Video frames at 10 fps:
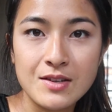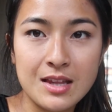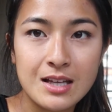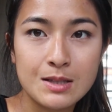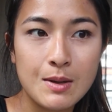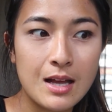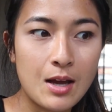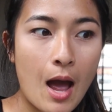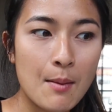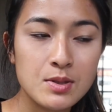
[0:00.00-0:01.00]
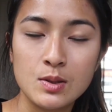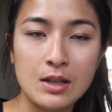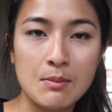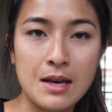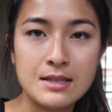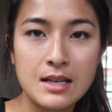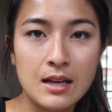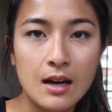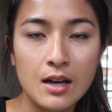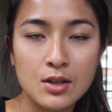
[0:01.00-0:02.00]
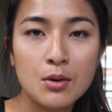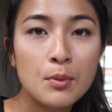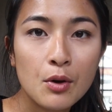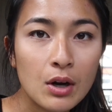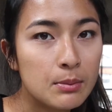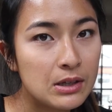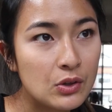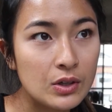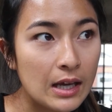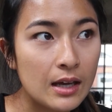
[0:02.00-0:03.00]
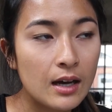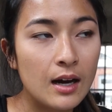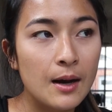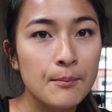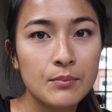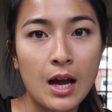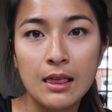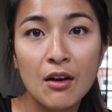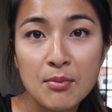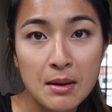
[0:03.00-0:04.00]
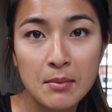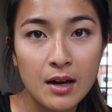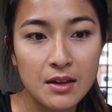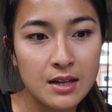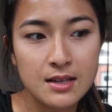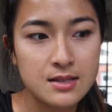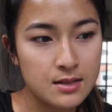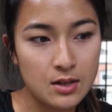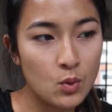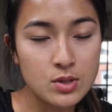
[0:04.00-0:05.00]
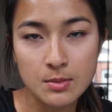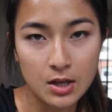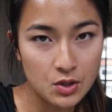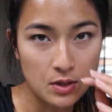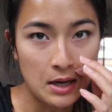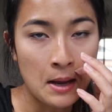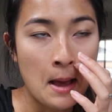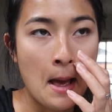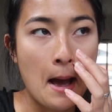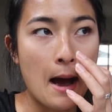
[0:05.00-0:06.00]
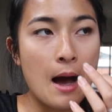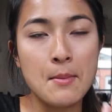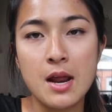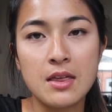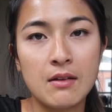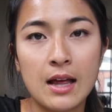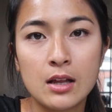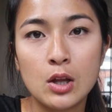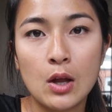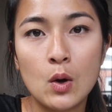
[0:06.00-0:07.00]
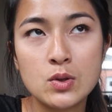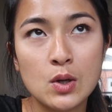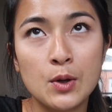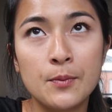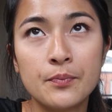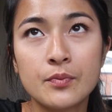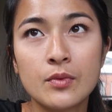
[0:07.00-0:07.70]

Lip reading: I think it's been like absolutely amazing and incredibly unique. I love Myanmar. I think it's an awesome country, and I feel like also